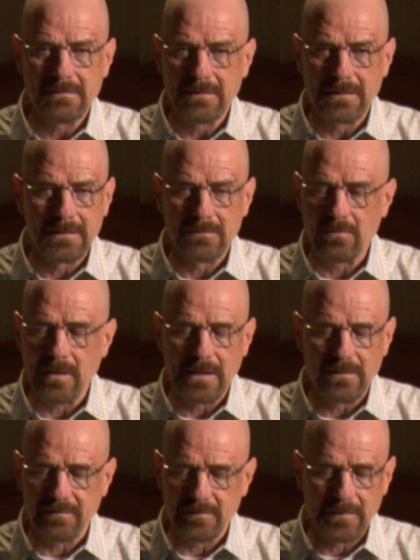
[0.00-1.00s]
in way
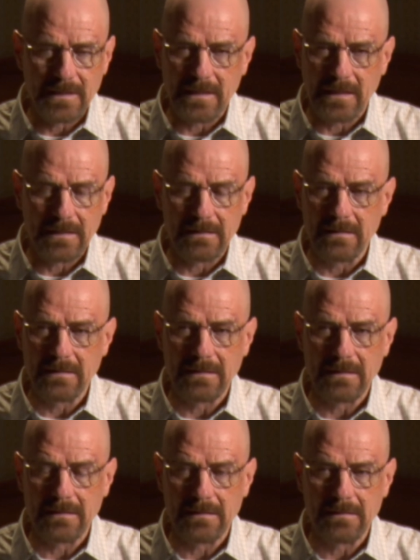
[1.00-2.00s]
over my head,
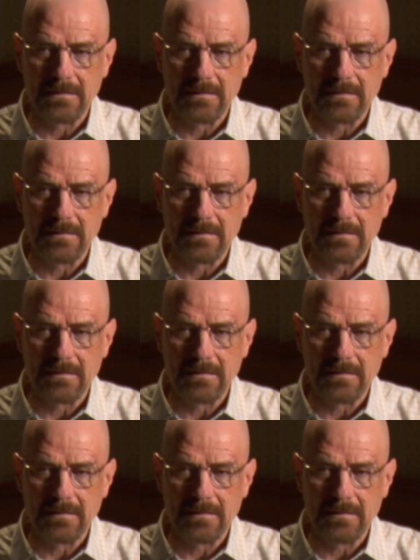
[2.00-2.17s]
and